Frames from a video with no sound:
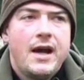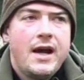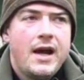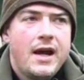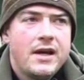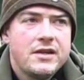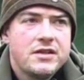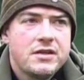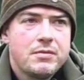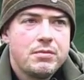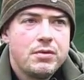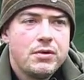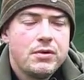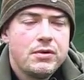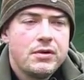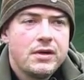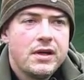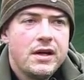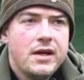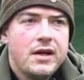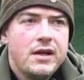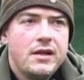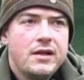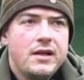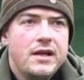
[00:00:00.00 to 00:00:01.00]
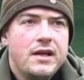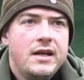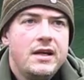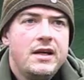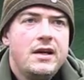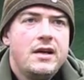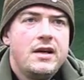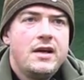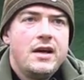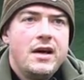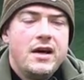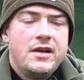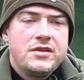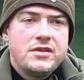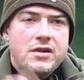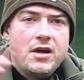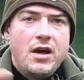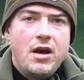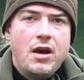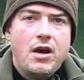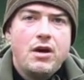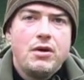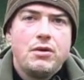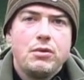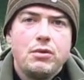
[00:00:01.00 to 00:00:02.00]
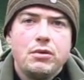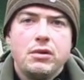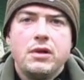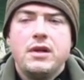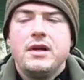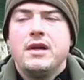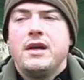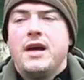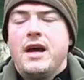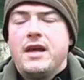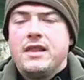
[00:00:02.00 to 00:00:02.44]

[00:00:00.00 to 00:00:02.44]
Ask Paul Kirtley as a whole,